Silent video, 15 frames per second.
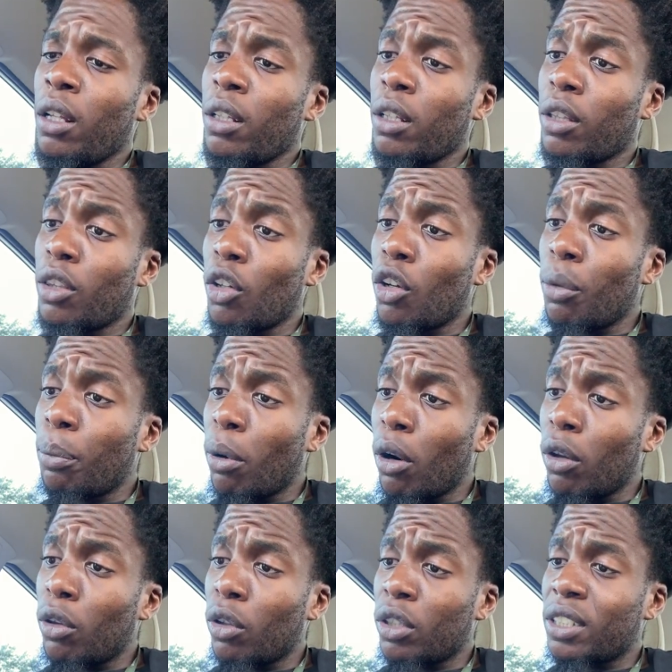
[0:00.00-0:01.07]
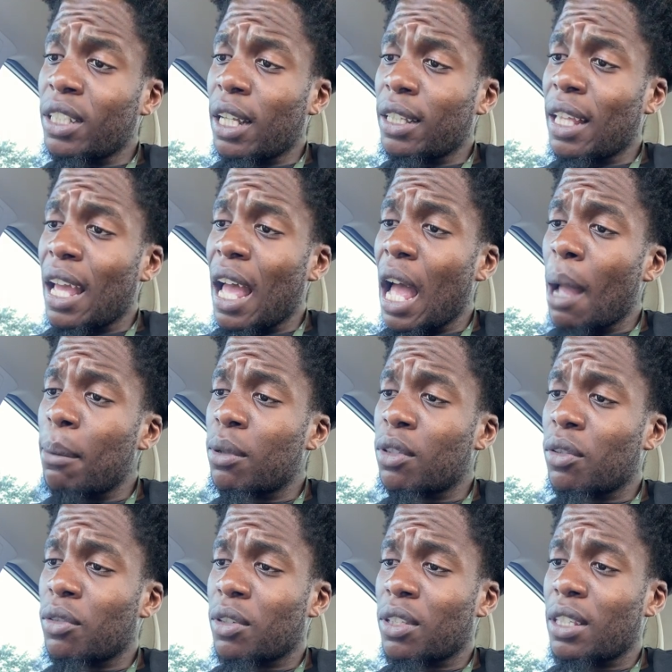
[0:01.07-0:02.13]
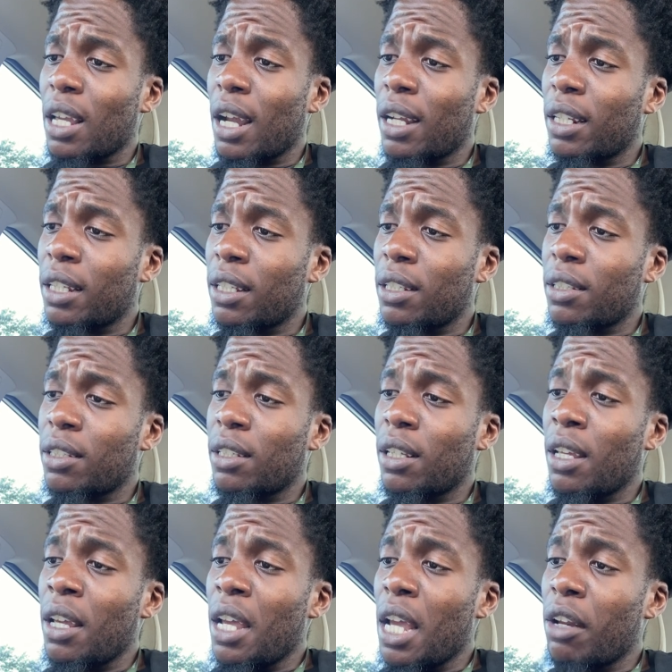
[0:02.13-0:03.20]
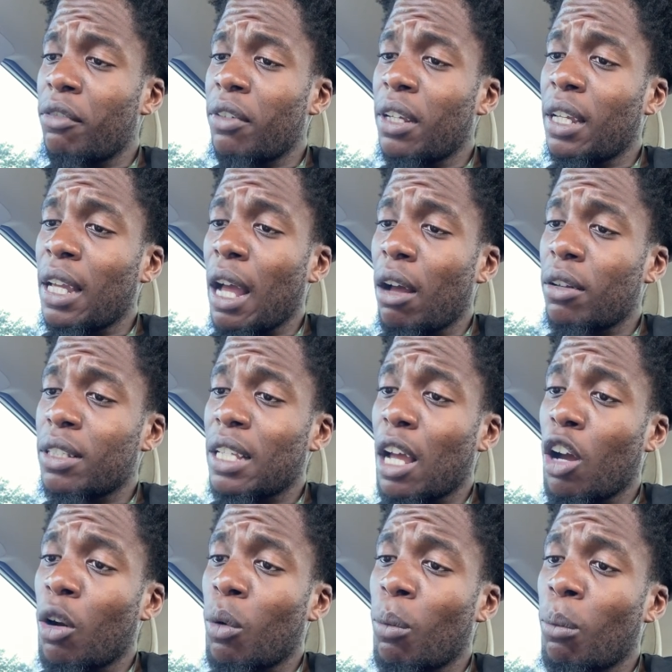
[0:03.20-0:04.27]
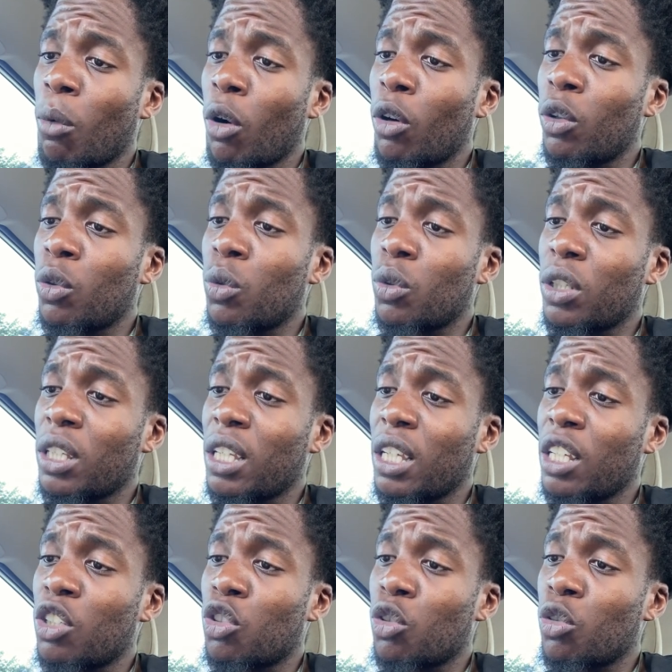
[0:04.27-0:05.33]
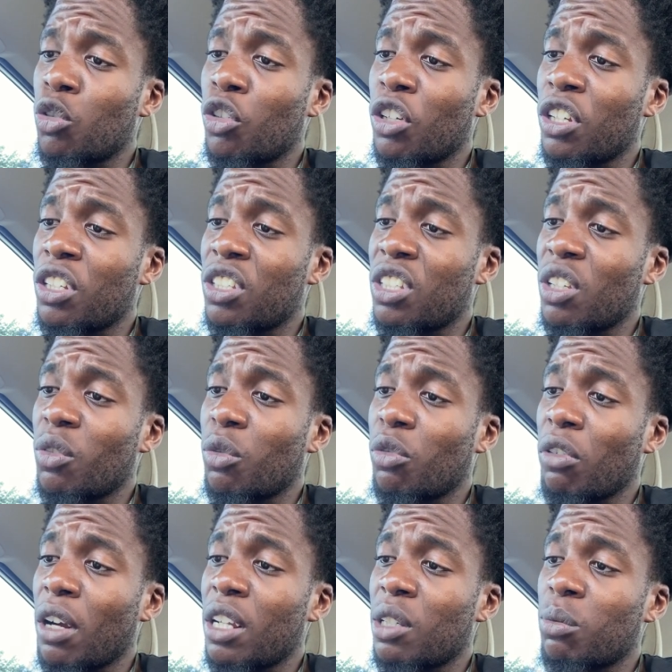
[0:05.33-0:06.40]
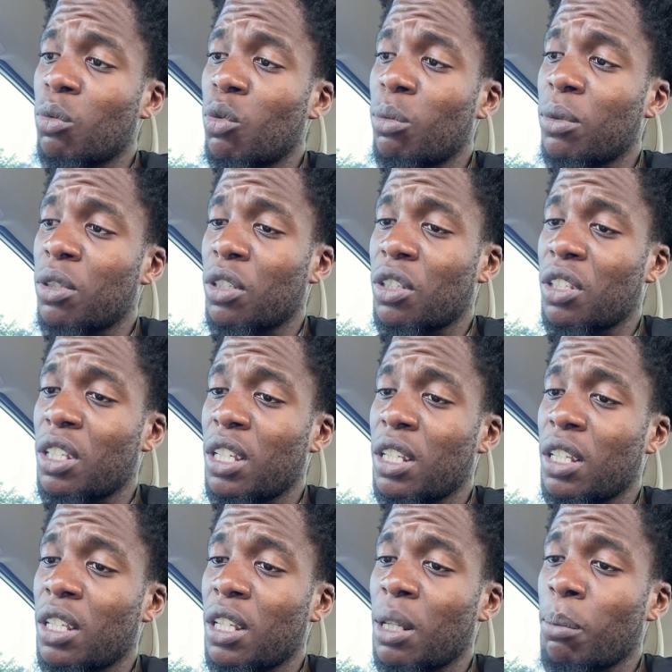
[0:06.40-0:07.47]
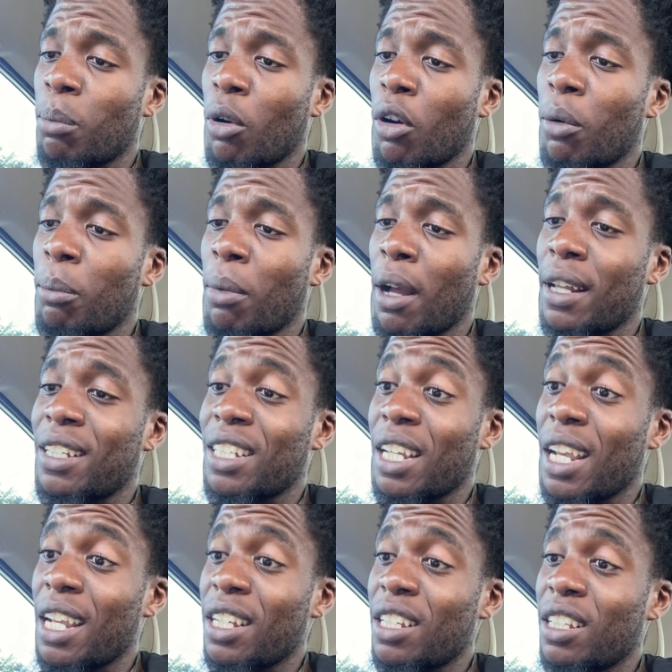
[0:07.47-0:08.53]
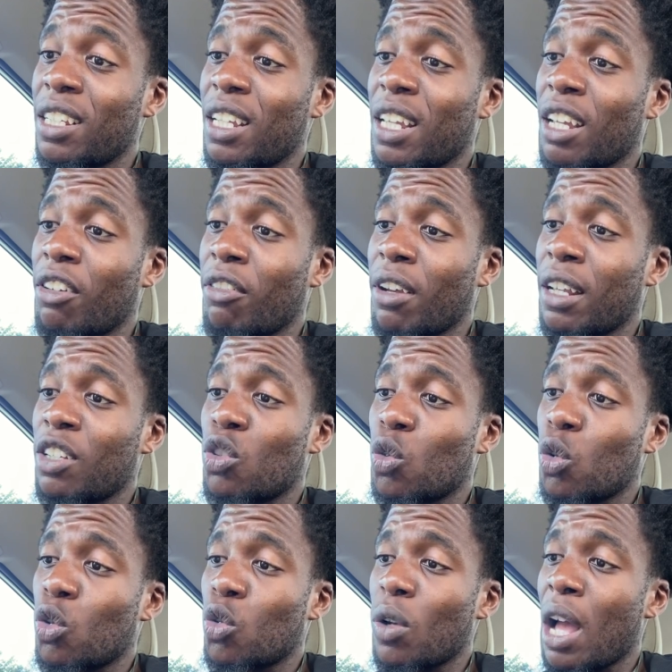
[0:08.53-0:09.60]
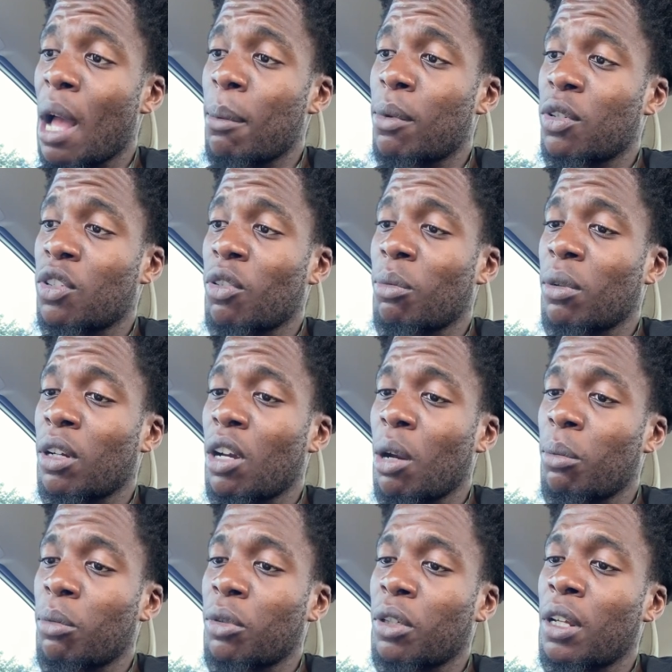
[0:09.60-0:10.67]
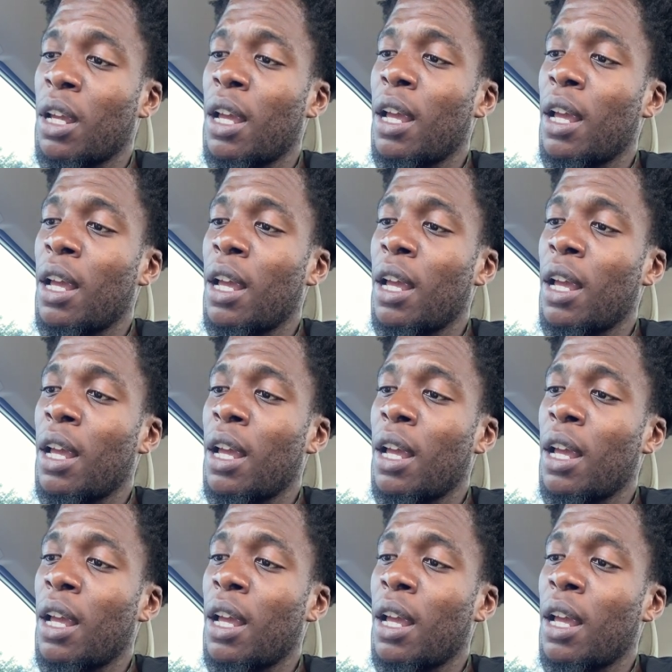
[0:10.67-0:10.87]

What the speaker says: The third part looks at the habits of societies. It recounts how Martin Luther King Jr. and the Civil Rights Movement succeeded in part by changing the ingrained social habits of Montgomery.